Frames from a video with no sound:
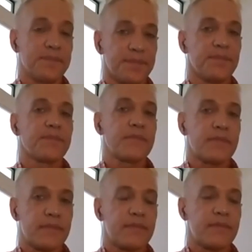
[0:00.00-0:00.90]

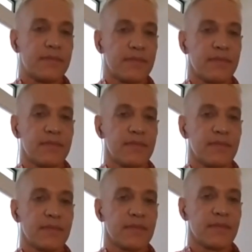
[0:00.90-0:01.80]

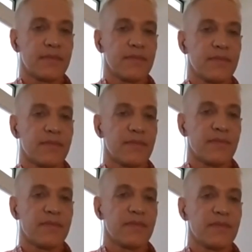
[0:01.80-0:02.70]

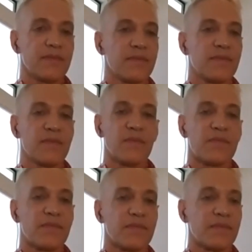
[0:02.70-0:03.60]

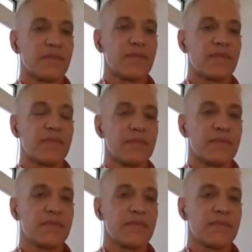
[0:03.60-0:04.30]
[no speech]